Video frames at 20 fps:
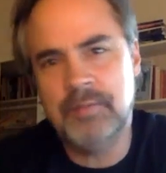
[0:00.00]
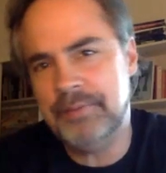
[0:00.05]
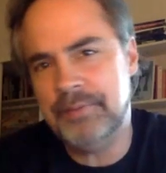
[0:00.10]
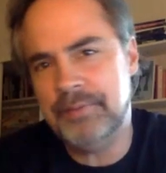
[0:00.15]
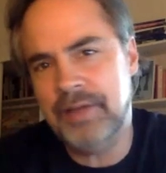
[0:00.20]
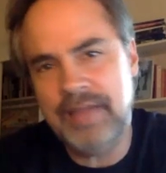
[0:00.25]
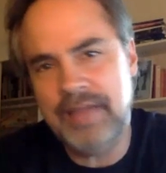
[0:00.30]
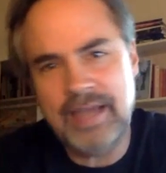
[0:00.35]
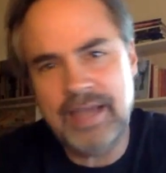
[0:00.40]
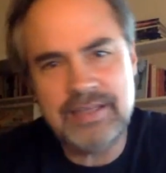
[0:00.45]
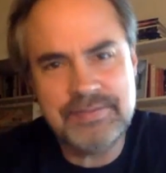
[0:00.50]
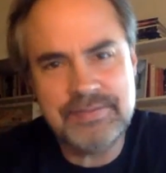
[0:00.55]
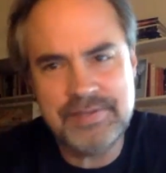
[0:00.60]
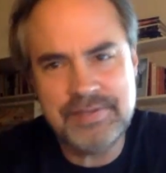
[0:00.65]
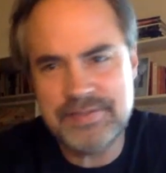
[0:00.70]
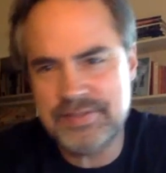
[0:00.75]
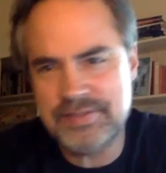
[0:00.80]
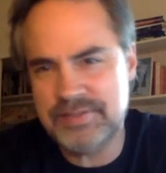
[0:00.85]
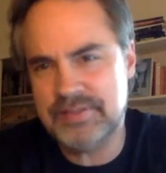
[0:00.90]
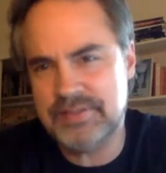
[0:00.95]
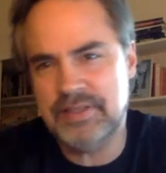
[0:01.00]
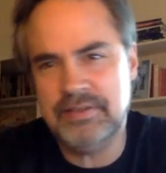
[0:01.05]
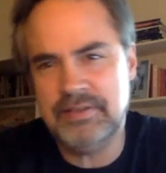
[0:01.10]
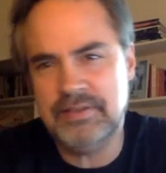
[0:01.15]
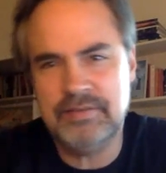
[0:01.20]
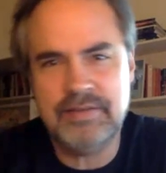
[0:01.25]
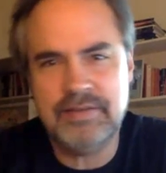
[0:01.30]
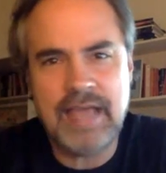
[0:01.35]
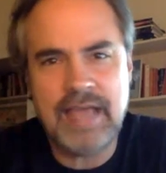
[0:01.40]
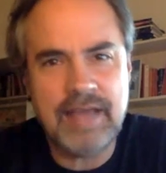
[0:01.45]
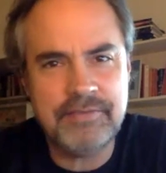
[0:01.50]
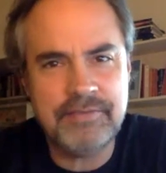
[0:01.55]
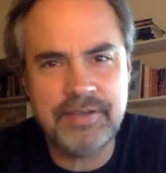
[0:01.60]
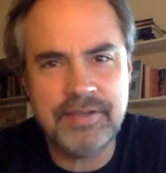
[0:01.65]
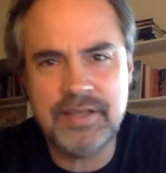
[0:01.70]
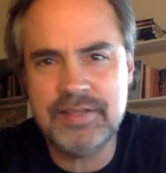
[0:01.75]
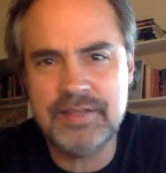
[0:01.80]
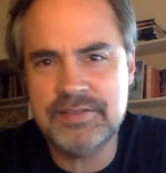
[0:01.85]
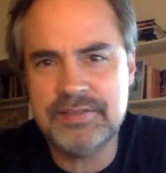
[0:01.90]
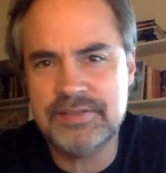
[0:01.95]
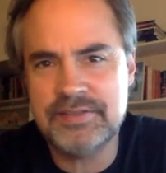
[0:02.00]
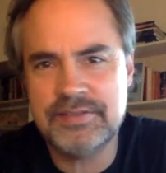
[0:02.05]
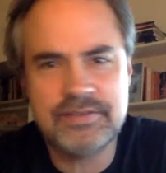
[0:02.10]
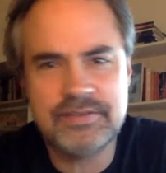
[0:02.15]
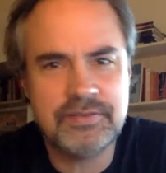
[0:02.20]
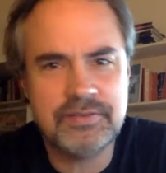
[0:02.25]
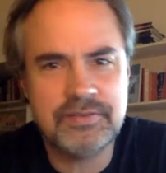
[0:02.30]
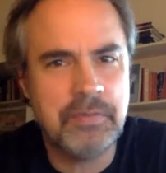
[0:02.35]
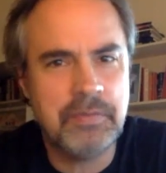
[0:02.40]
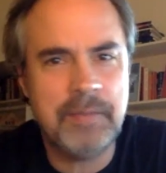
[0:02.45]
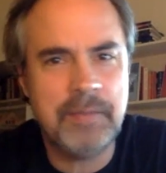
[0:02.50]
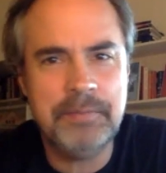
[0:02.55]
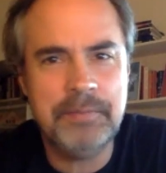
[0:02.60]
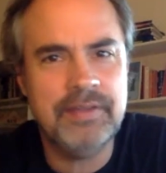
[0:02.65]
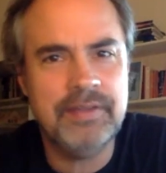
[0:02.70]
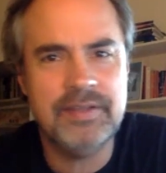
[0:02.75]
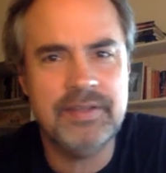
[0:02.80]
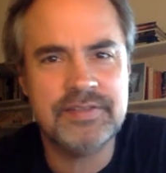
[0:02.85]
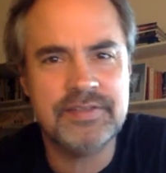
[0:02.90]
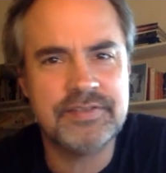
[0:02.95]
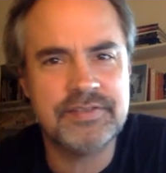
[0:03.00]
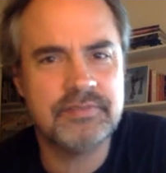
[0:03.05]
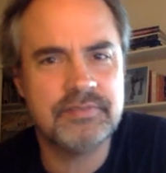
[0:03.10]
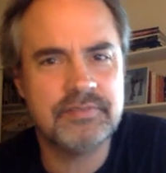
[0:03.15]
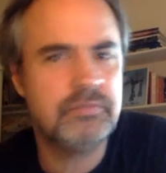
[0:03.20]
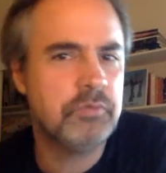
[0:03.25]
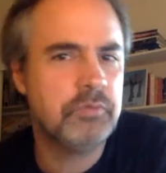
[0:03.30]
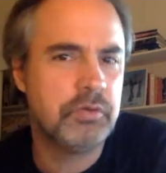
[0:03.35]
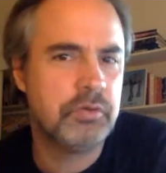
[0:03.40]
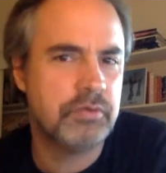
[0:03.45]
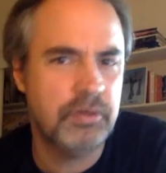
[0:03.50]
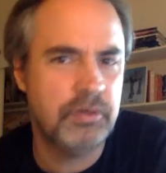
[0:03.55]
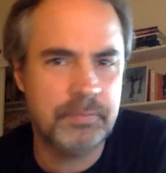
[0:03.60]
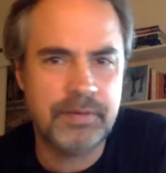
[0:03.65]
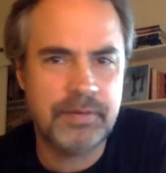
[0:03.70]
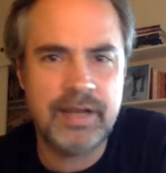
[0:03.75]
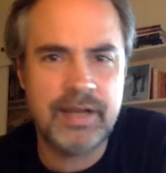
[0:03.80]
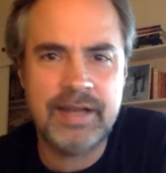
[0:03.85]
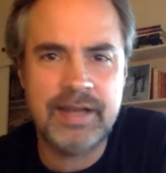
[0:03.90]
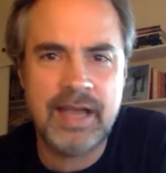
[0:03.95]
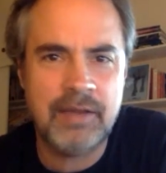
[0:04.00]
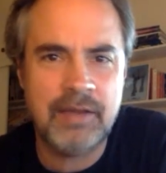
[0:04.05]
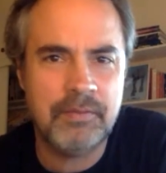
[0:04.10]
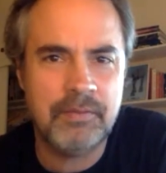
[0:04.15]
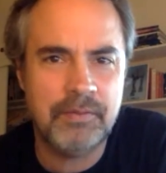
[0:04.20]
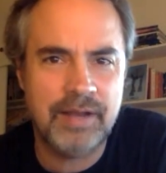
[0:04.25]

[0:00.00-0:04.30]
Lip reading: and probably activists and advocates who might be in this group right now,